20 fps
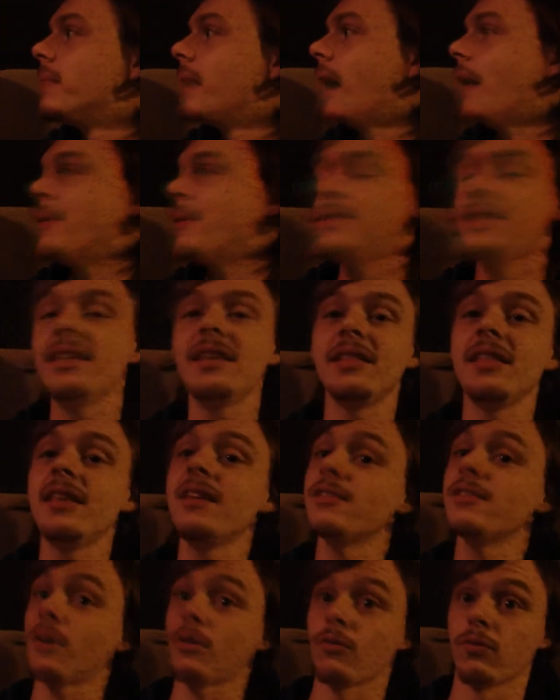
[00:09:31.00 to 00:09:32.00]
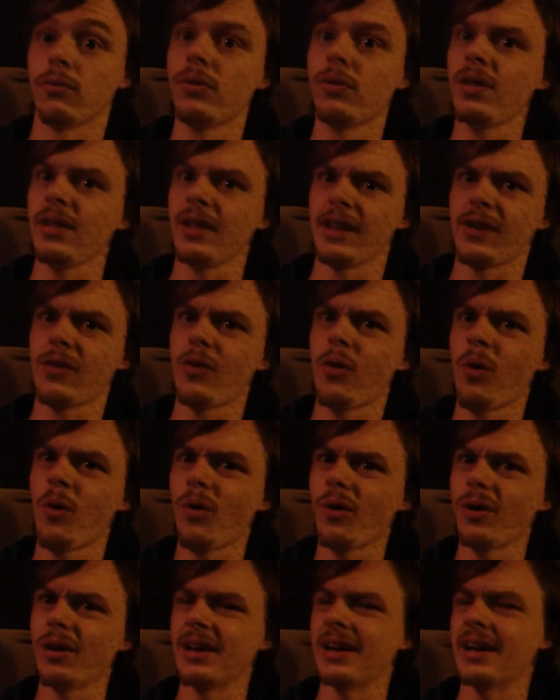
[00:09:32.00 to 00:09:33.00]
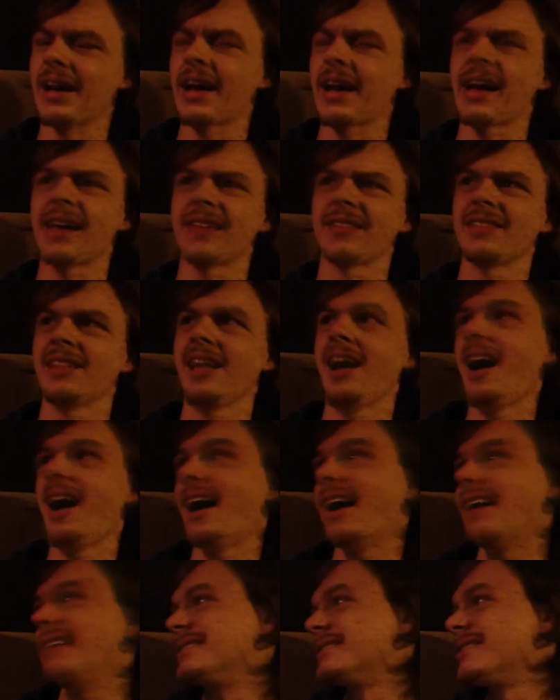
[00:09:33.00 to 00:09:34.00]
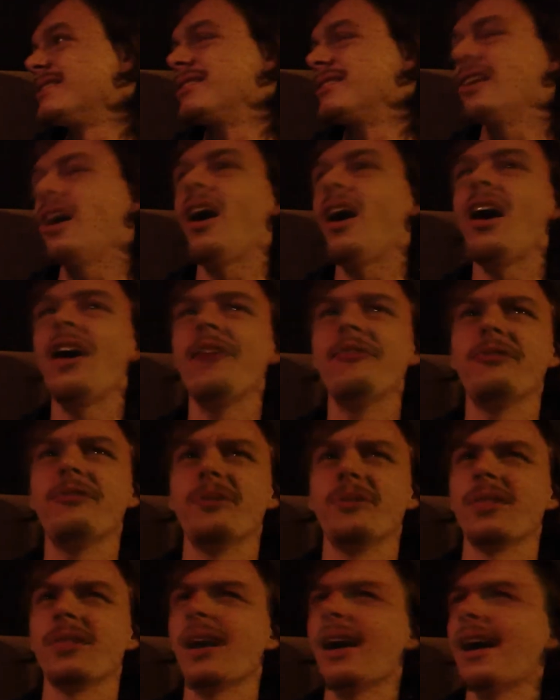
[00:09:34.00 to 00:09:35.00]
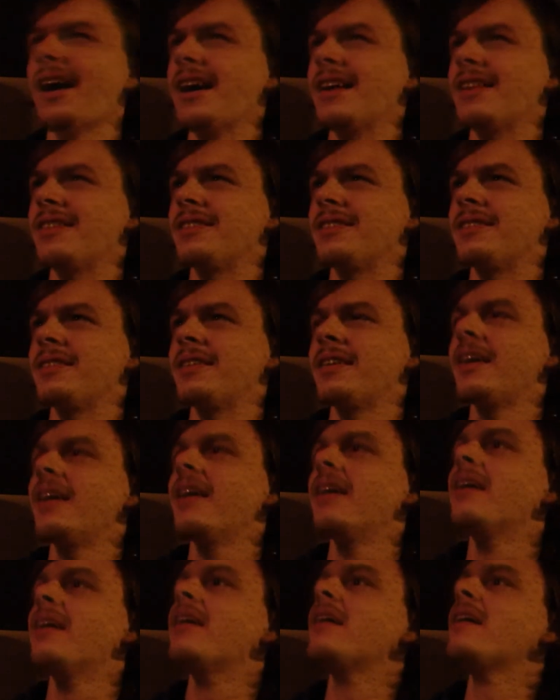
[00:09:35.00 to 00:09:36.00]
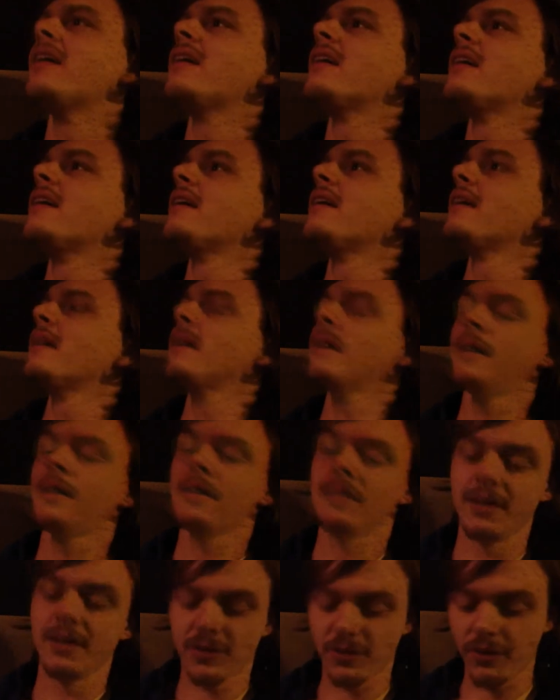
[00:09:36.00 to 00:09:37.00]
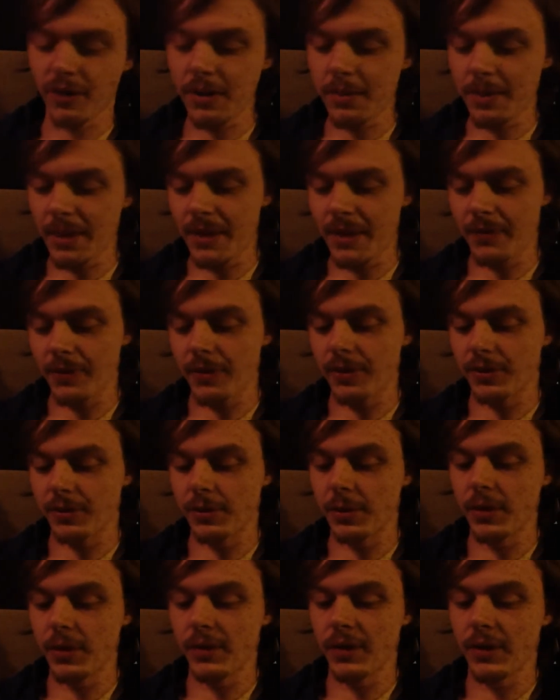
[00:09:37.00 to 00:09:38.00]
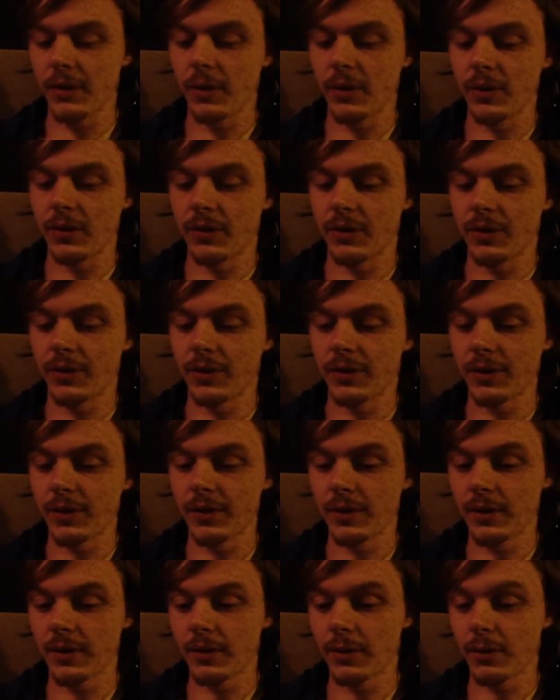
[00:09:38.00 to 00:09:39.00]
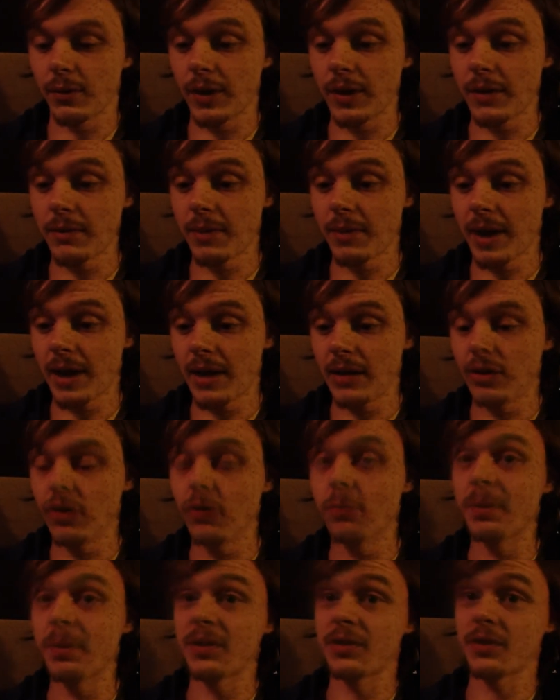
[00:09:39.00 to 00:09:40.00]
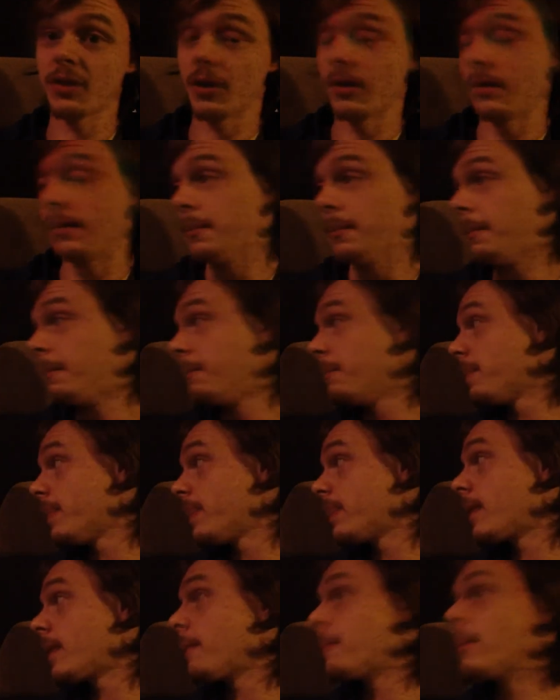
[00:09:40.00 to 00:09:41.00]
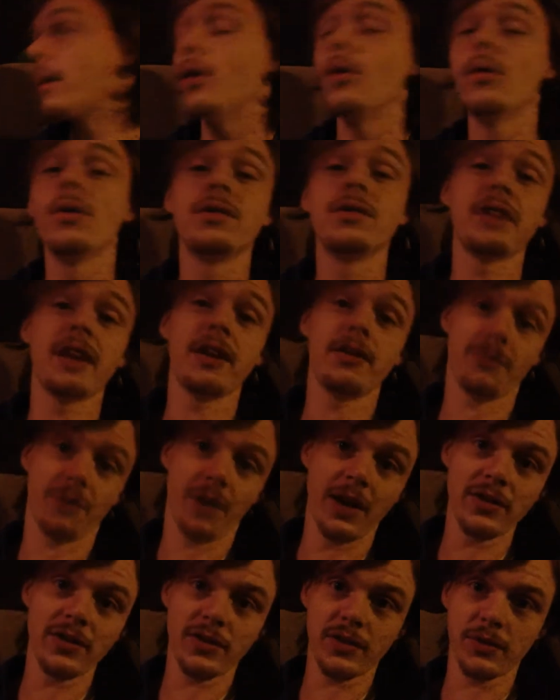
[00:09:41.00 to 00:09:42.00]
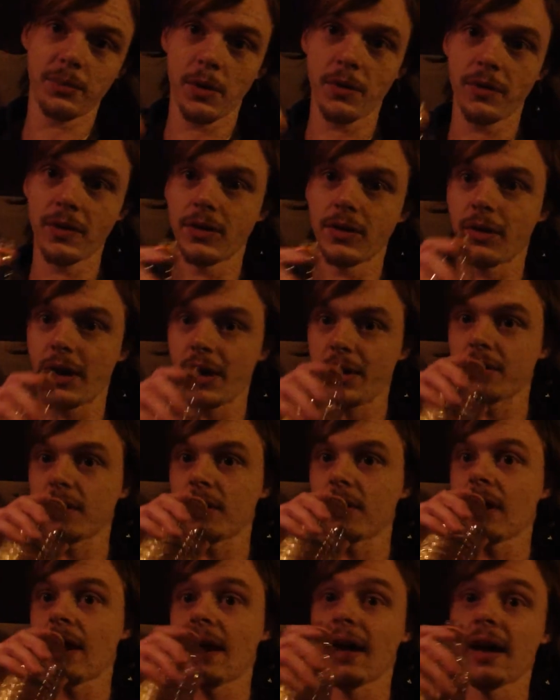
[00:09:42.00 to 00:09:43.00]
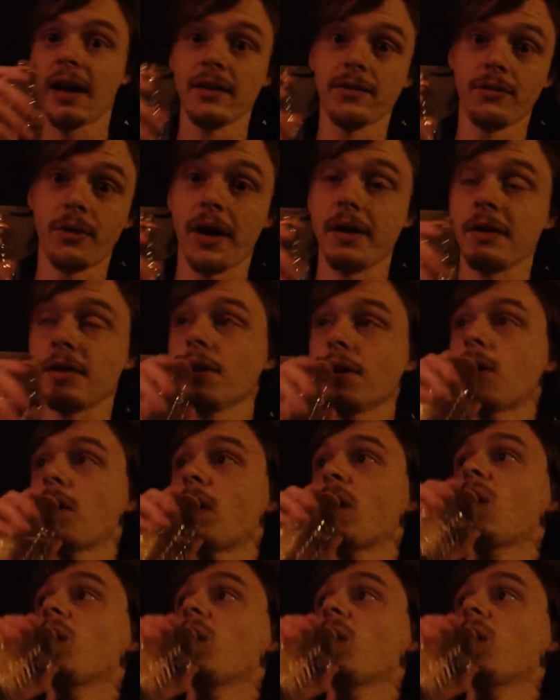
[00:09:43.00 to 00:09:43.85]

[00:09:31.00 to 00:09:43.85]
I mean, these are really corny-ass lines. They're awful lines. This screenplay for this movie was written by Luc Besson, who is a French movie director and writer,